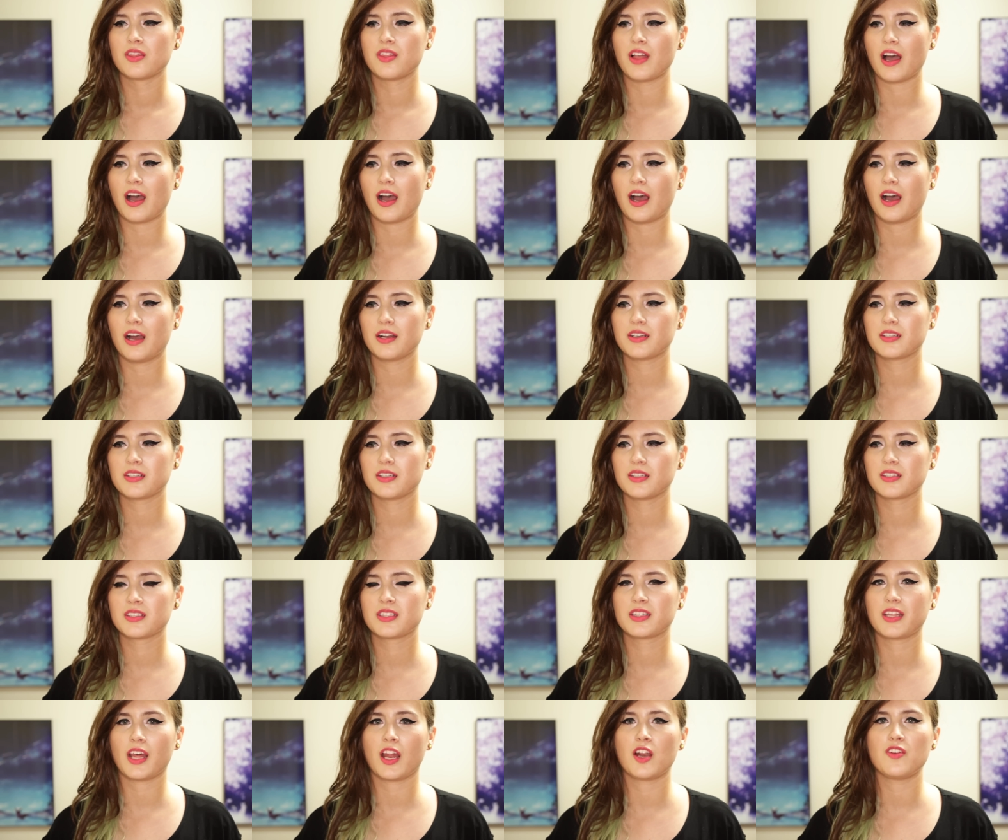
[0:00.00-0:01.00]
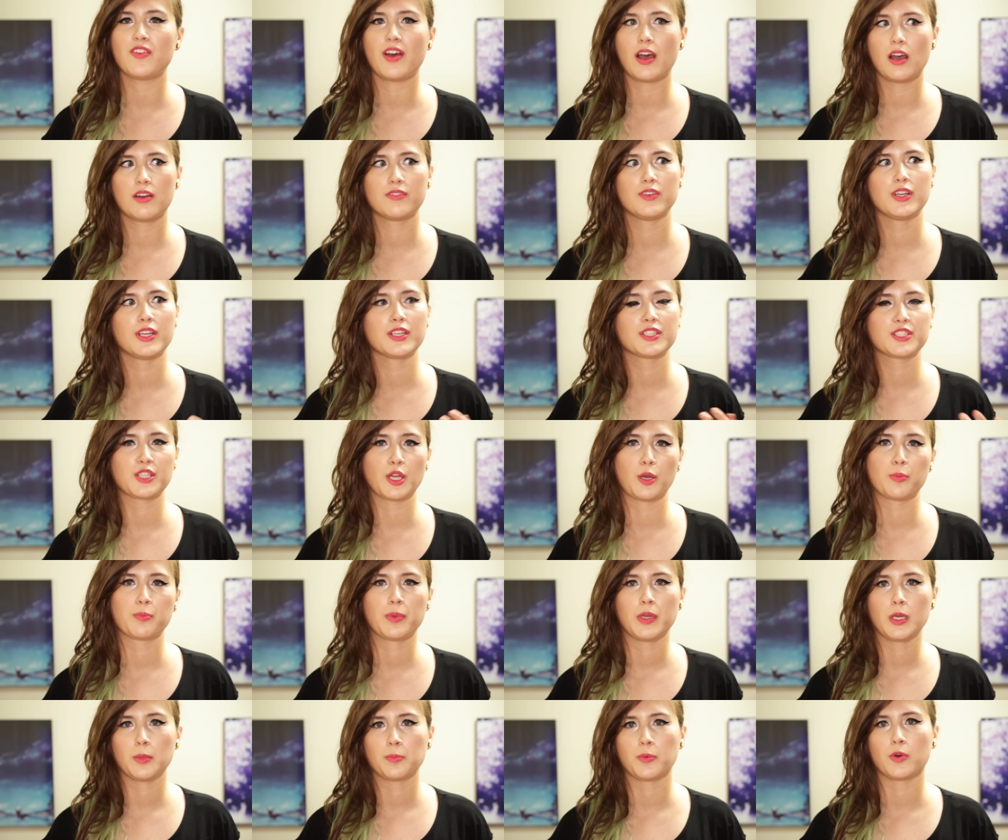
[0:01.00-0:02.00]
that instead of having
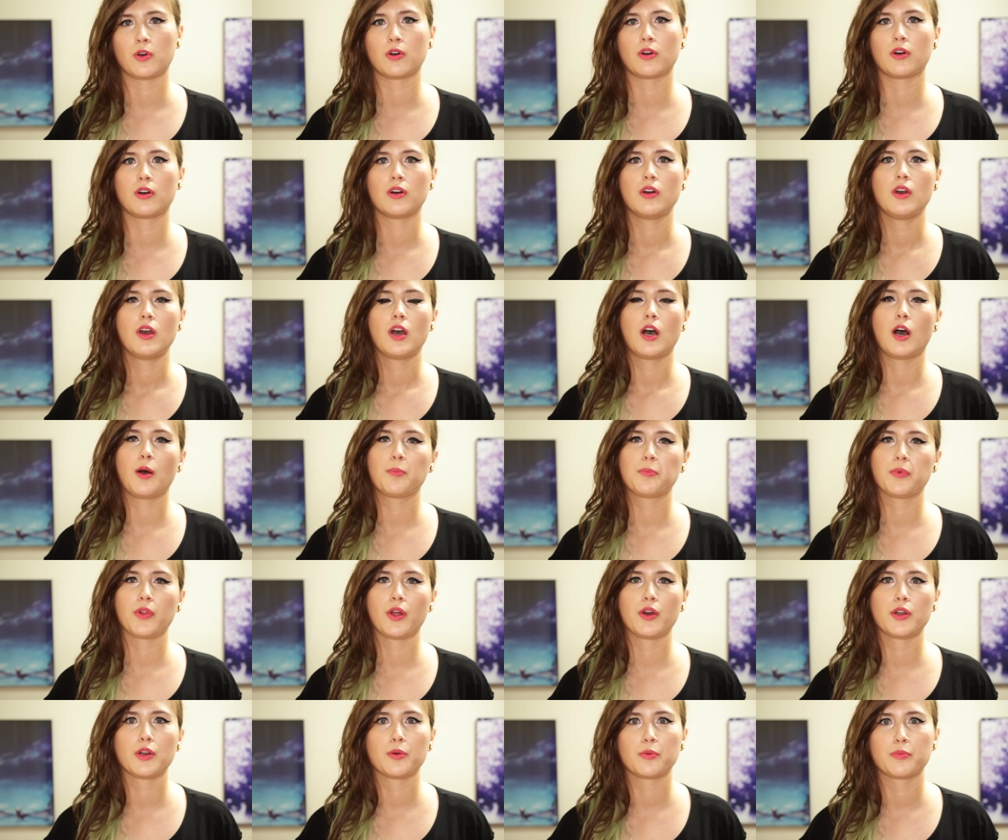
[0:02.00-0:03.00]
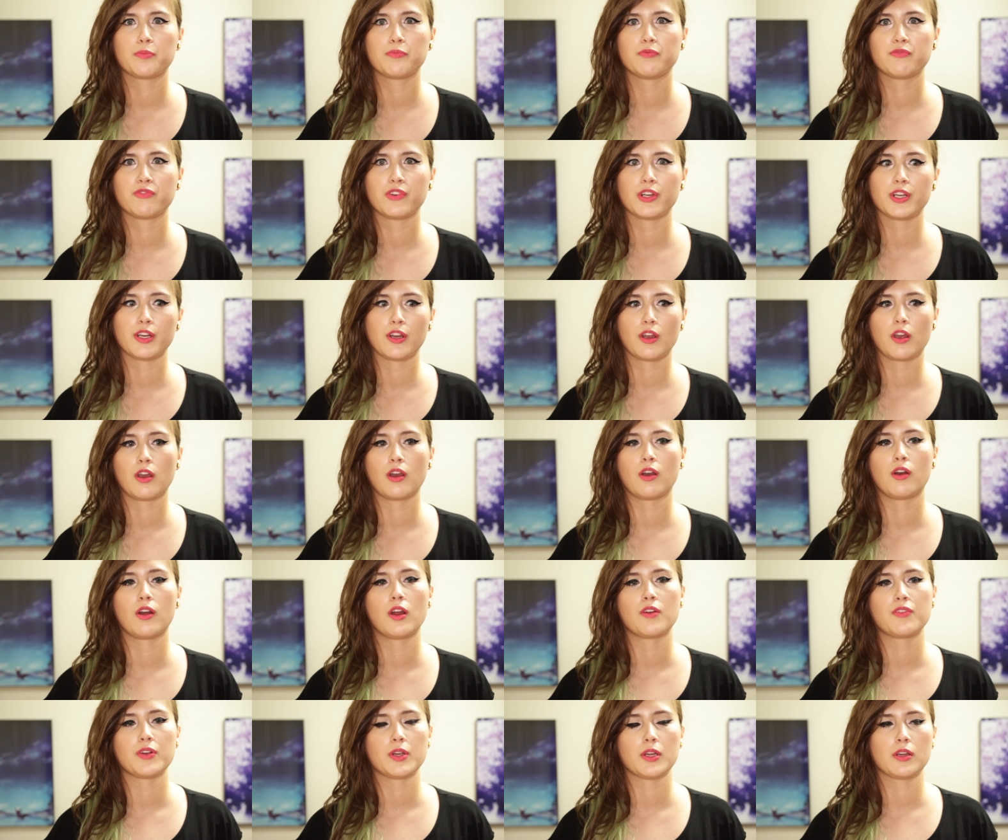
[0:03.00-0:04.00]
some people upload a video
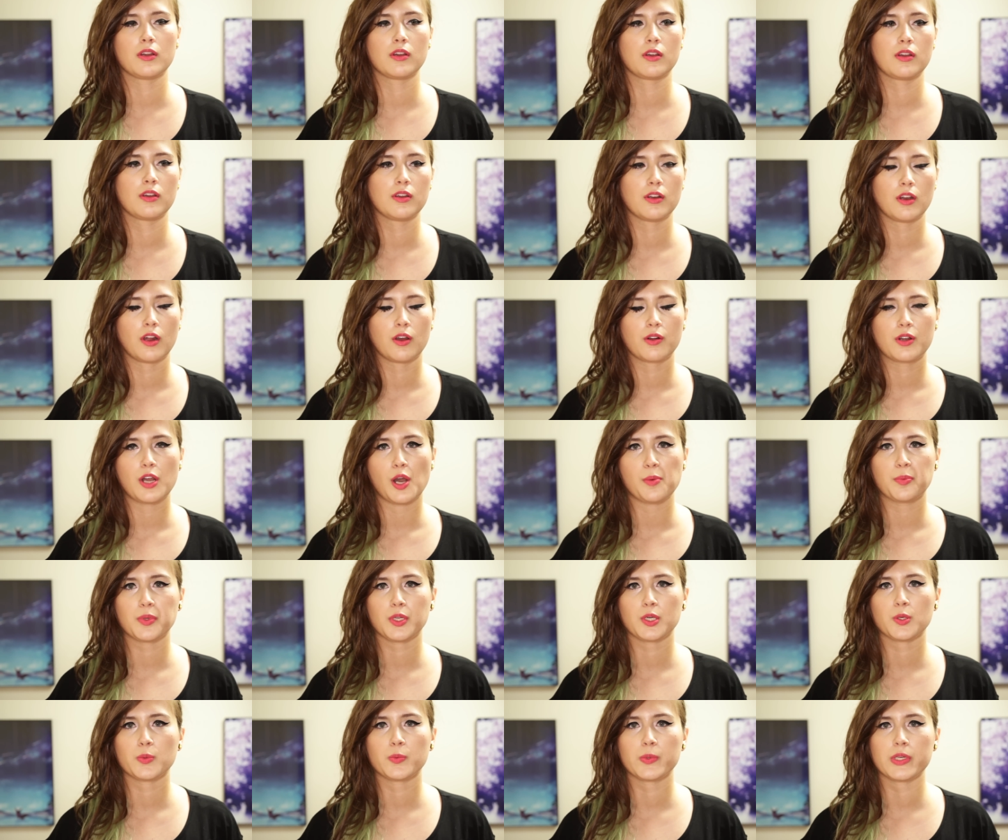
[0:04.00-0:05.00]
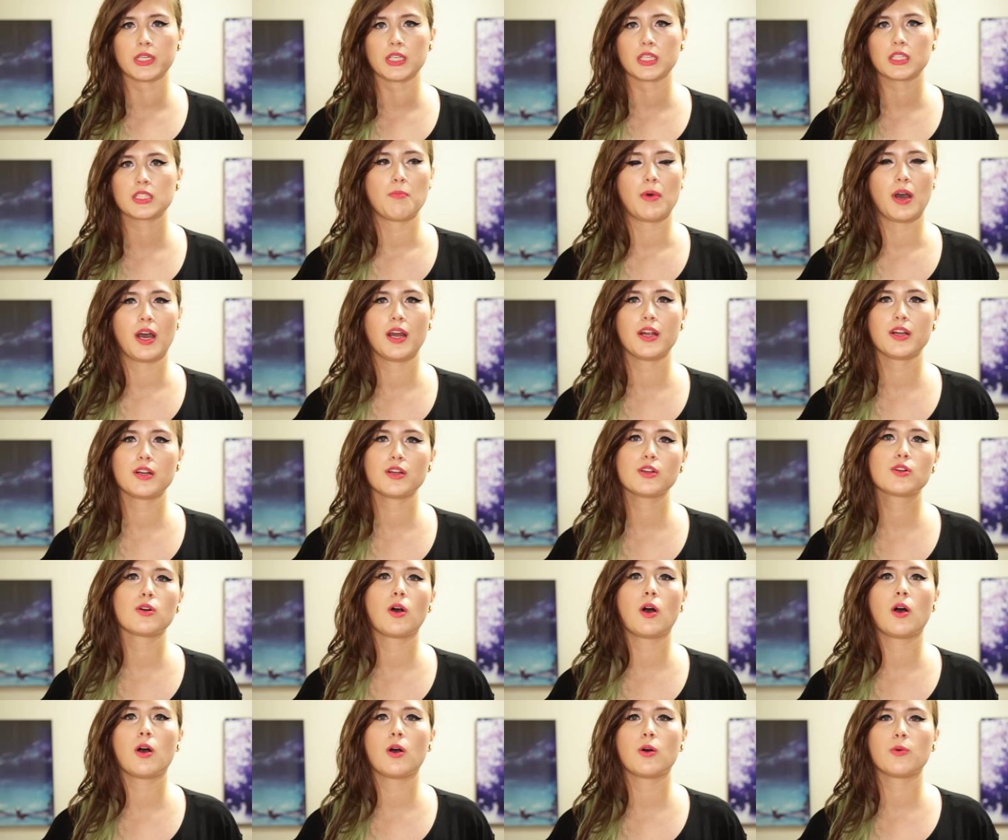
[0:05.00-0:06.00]
every, you know, couple of weeks, my
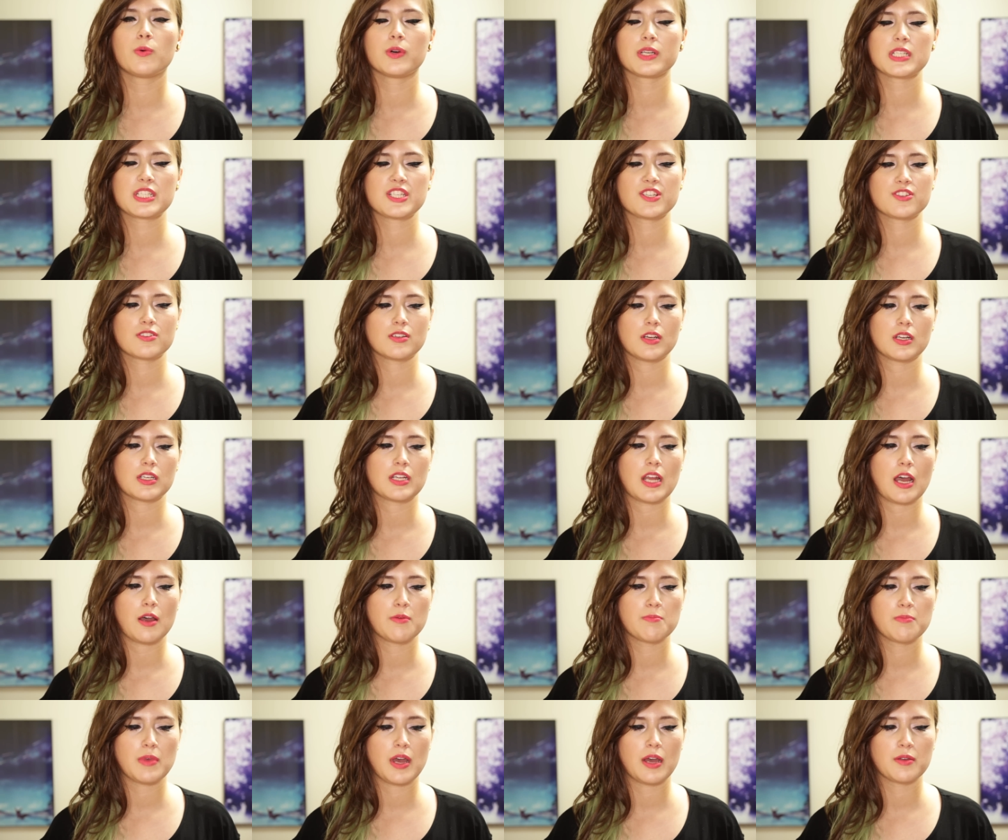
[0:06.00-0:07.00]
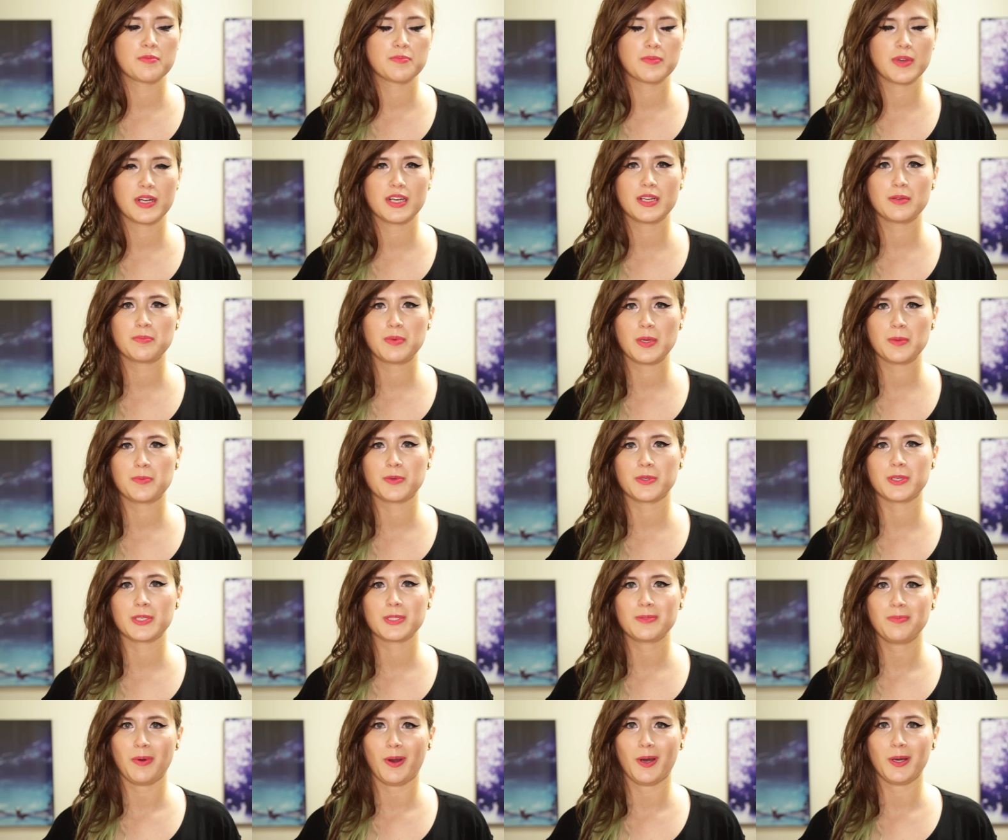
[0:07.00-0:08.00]
goal was to just have as many people
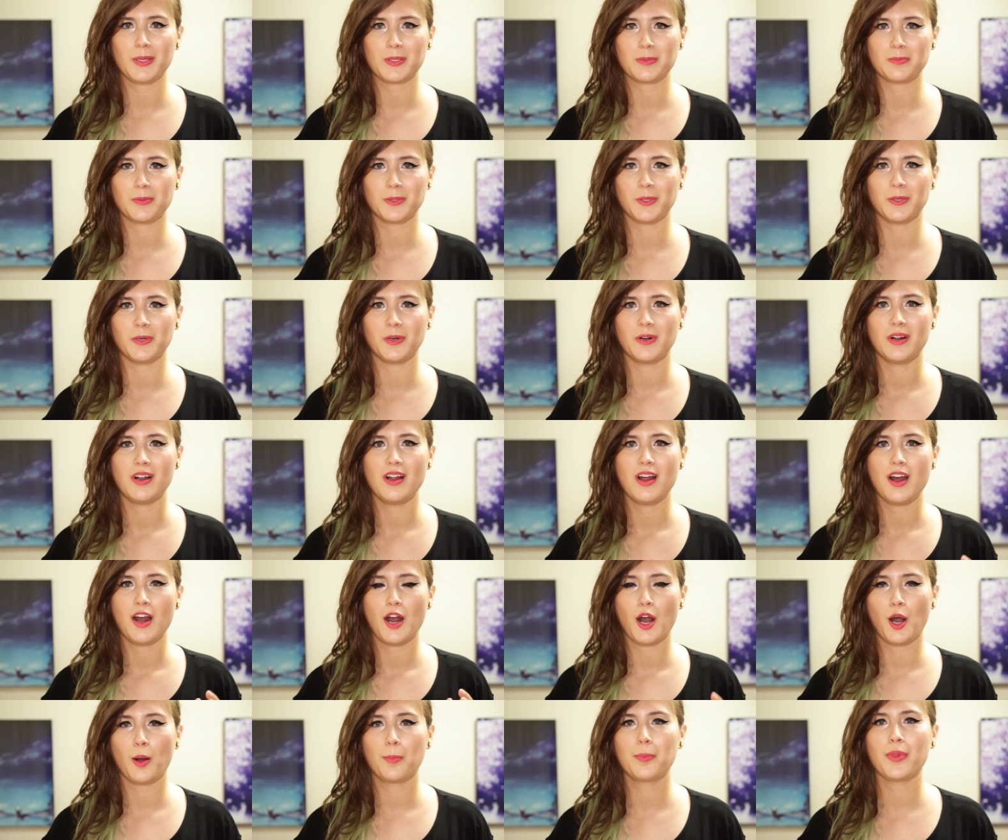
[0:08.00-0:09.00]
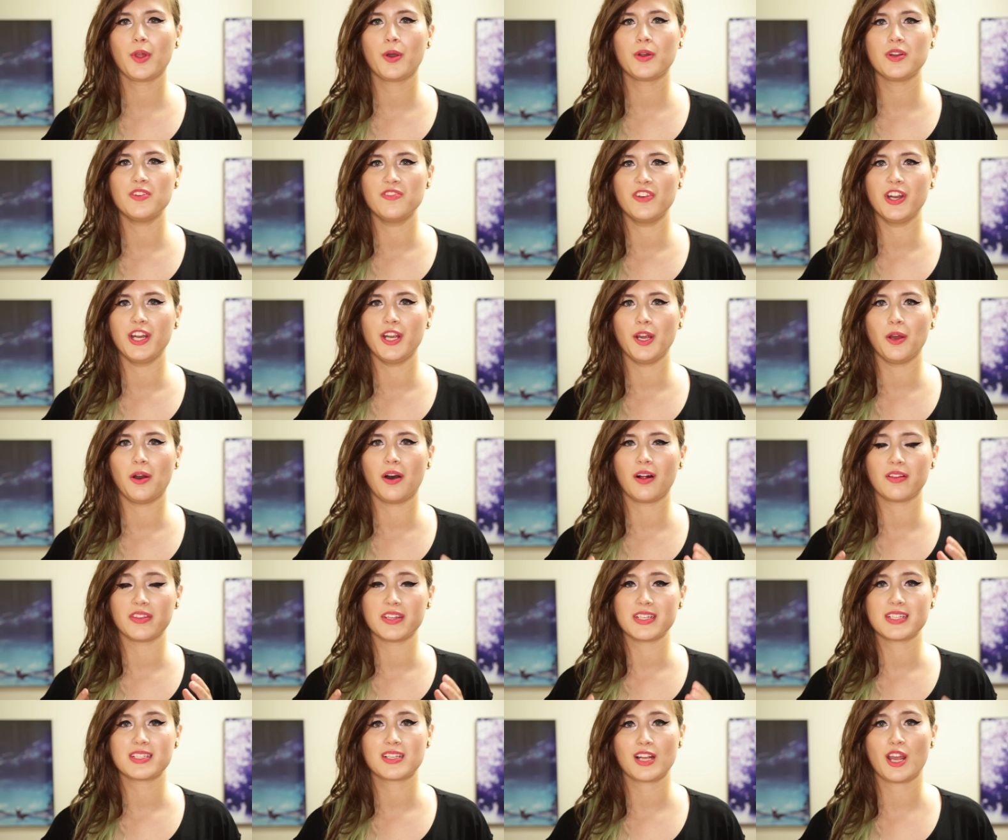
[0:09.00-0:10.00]
as possible upload a video
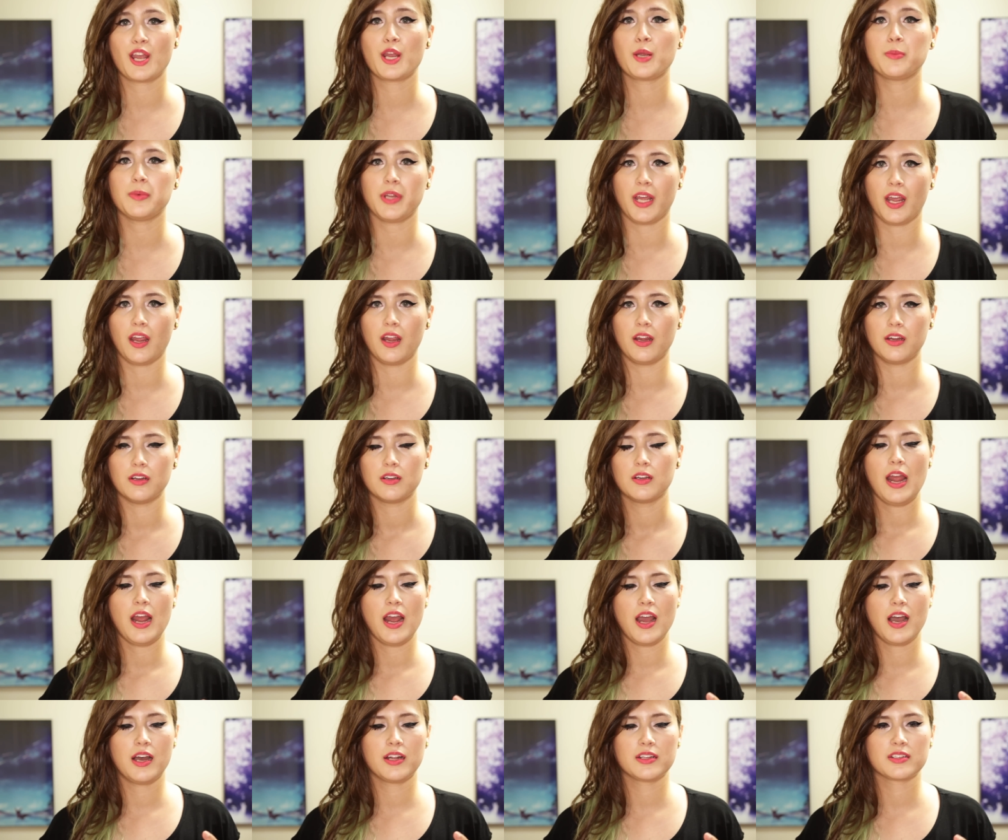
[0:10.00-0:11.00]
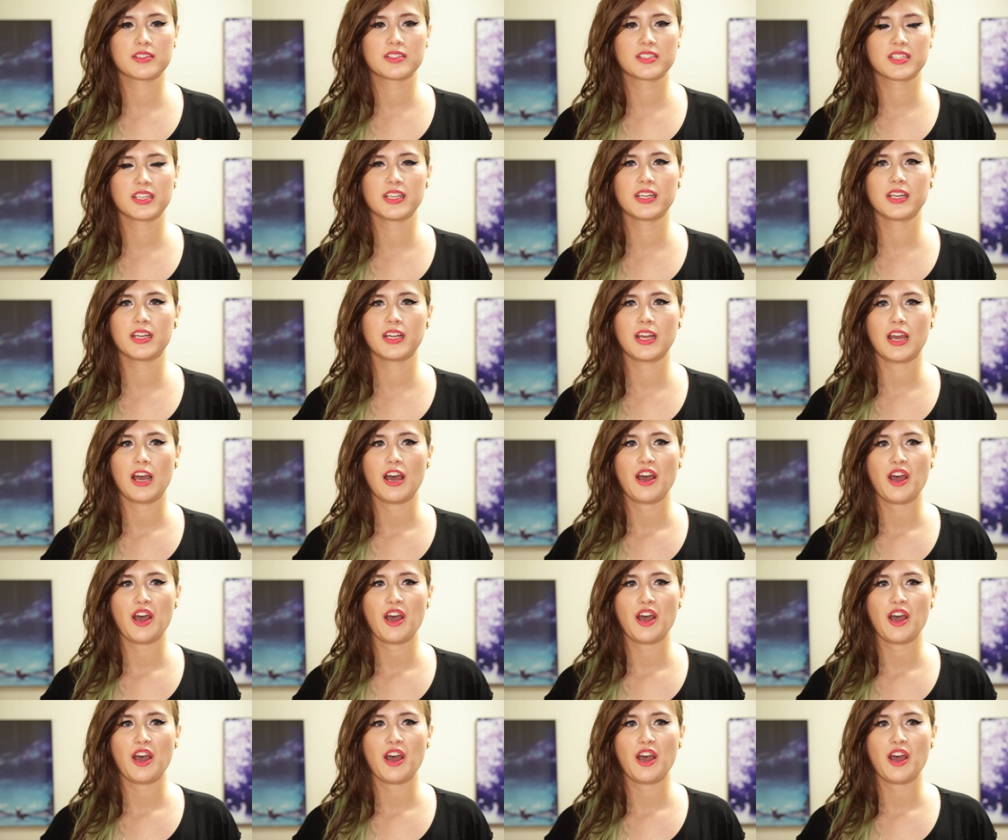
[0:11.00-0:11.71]
on the same day and see